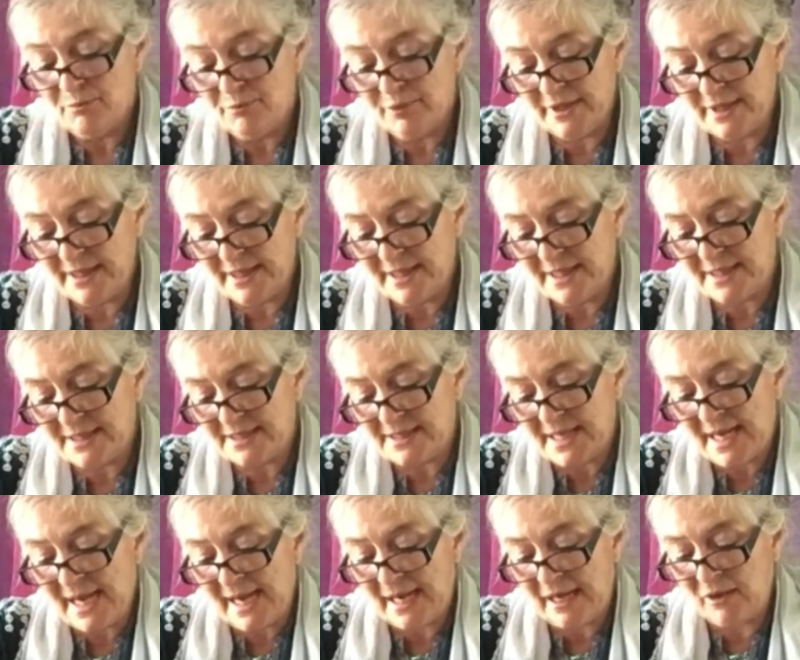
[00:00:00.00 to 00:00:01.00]
bringing it
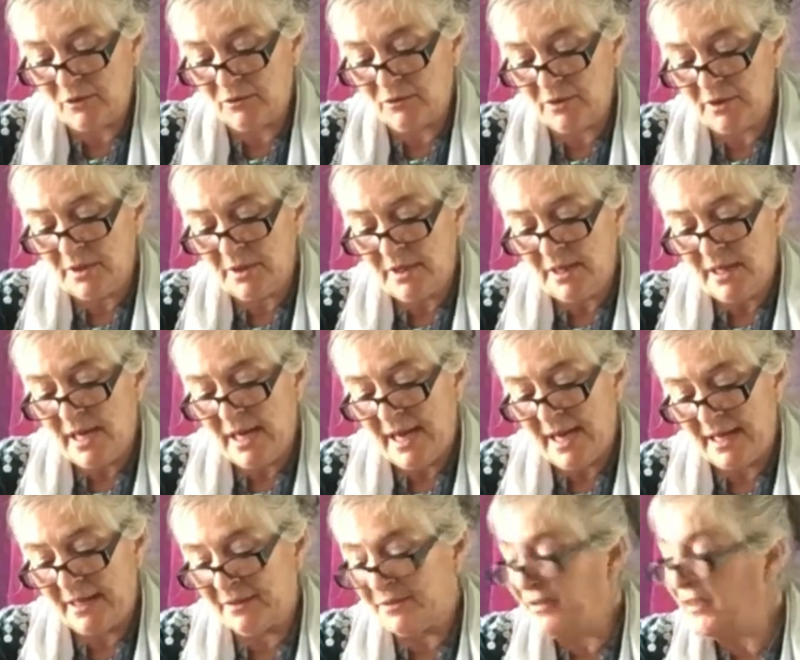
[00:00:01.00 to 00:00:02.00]
down,
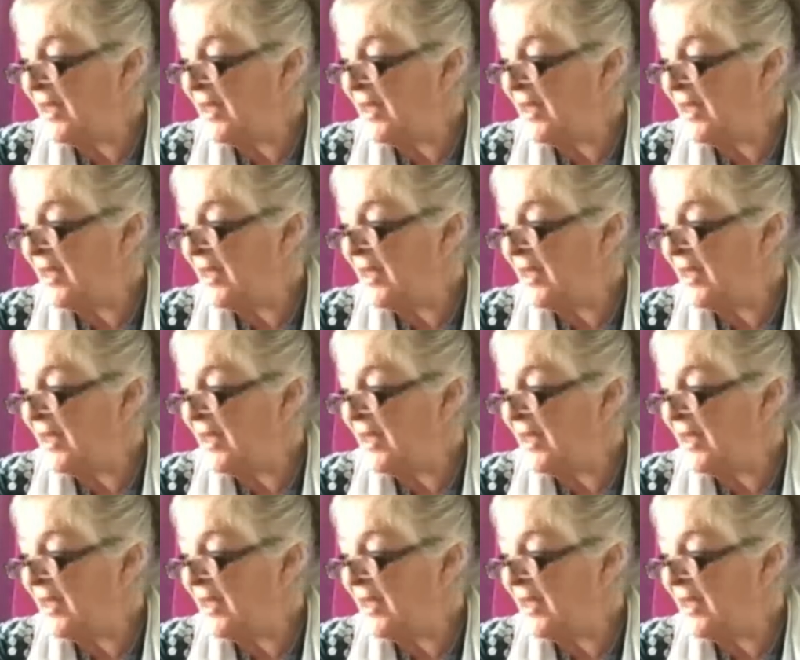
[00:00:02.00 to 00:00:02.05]
and